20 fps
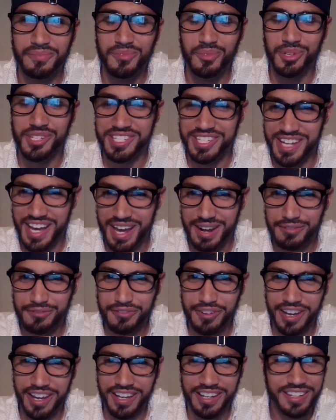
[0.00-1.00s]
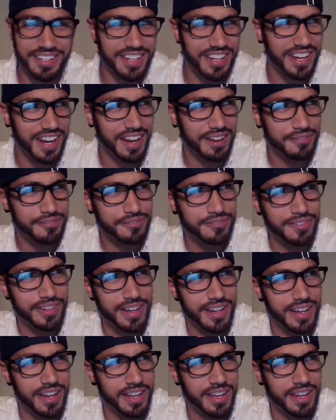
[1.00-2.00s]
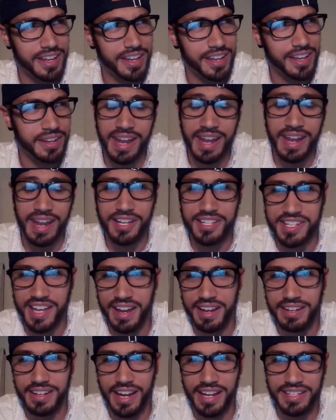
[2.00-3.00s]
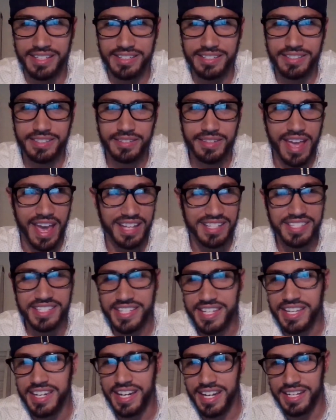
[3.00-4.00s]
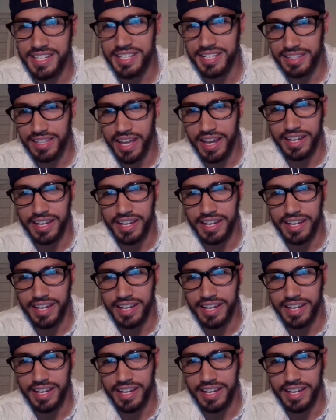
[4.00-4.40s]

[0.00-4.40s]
was not a fan, and I've uh, and, and not because I, I had seen it and